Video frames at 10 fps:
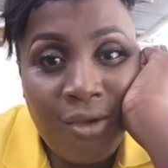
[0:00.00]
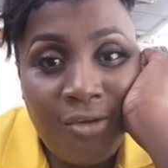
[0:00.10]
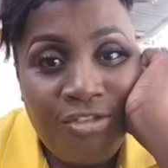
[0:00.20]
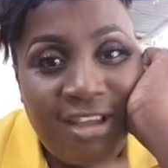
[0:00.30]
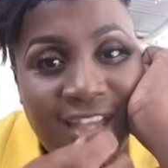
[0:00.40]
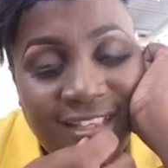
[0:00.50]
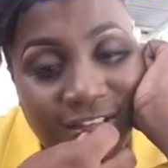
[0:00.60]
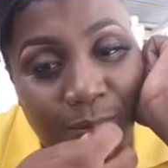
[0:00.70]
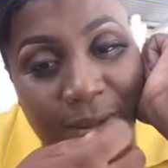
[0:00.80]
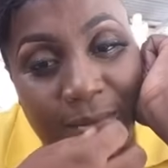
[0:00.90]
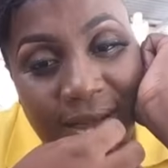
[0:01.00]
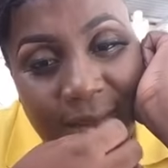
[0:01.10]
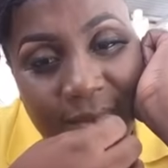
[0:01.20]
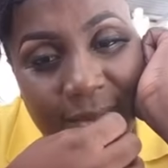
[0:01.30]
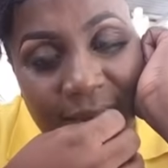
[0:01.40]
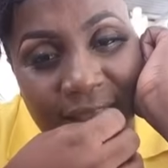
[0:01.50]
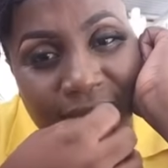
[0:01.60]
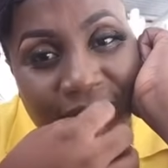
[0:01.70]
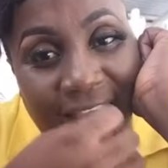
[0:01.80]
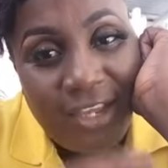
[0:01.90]
Right, just up on my lip, the bees
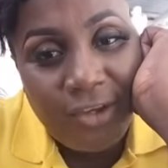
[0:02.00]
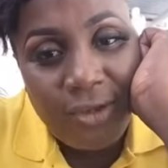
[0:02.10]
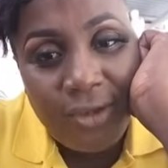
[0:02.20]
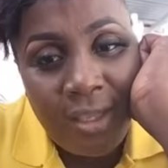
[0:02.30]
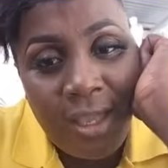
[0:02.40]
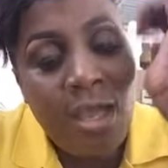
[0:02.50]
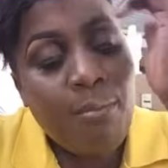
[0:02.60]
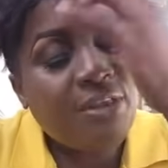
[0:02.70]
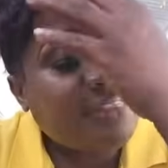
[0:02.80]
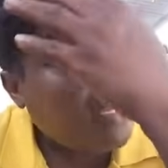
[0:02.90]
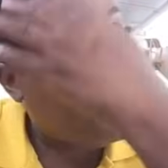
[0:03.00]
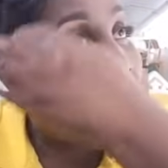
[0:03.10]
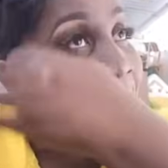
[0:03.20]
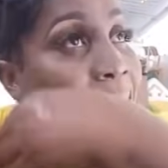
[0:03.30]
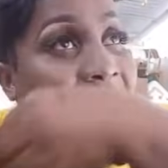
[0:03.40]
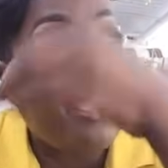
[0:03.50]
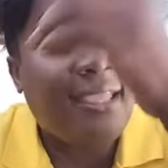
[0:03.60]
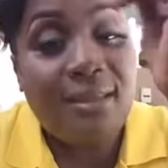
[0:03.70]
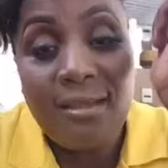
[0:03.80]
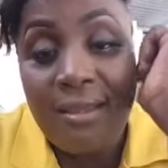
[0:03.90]
flying up. I stand up and buy
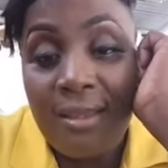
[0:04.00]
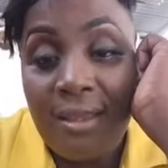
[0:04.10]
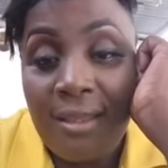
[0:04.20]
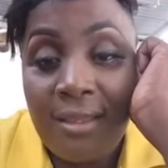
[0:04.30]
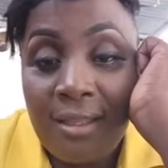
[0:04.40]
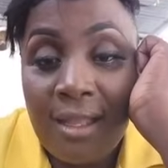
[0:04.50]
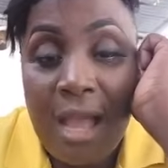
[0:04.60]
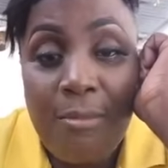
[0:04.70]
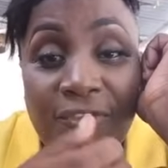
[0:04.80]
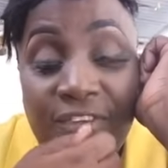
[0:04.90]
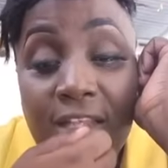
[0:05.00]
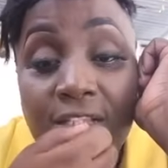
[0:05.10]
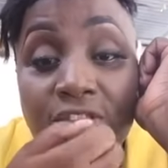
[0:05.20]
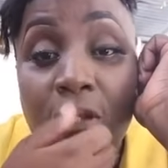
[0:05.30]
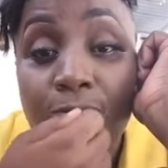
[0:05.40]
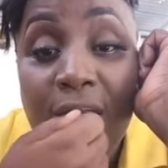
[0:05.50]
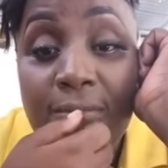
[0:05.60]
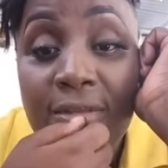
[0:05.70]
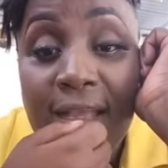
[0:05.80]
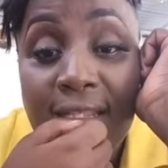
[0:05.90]
it. I'm feeling something.
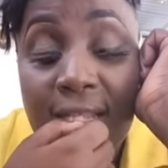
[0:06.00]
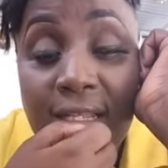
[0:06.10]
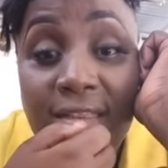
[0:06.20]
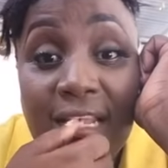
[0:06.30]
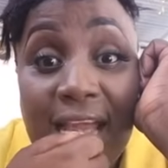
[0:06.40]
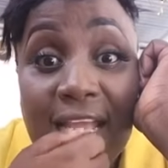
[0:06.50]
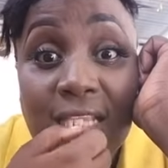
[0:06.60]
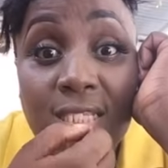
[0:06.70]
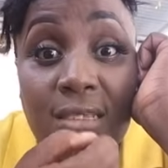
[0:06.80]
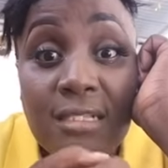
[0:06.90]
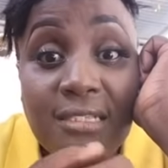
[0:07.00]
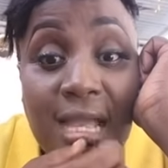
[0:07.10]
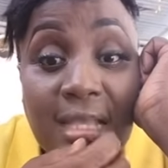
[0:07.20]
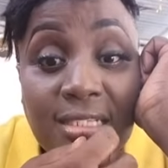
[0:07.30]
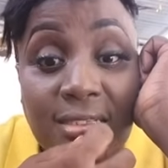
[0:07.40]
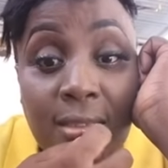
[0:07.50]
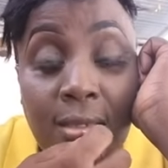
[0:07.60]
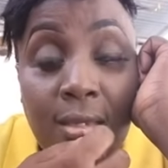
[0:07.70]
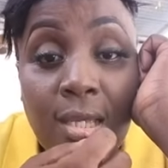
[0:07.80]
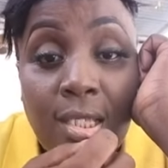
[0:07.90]
And the lady say, Lord Jesus,
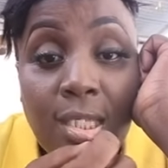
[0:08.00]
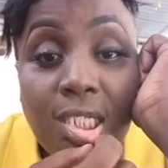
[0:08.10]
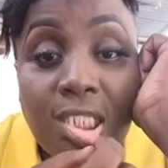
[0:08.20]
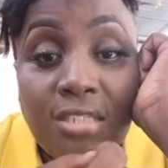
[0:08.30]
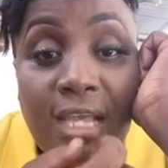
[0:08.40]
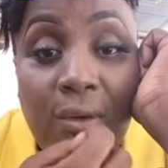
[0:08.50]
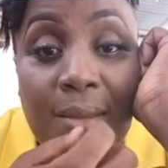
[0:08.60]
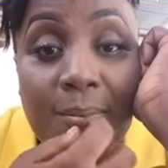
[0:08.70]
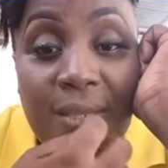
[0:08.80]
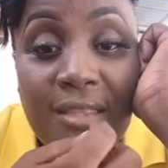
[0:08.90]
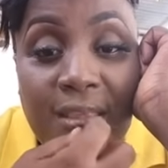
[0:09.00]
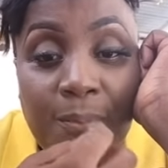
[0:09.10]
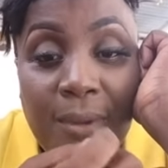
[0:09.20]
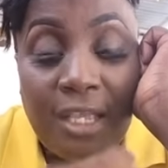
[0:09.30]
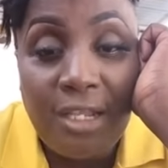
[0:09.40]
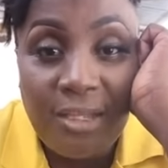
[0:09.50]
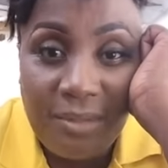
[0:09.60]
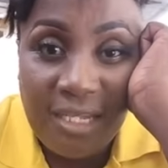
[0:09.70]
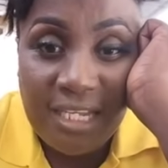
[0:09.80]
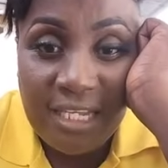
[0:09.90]
you know, sister, I want bees up on your lip,
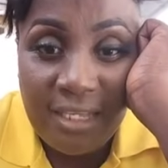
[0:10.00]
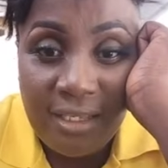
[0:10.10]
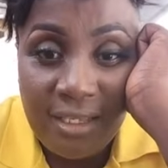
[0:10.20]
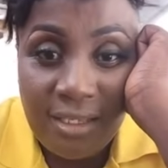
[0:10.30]
lady.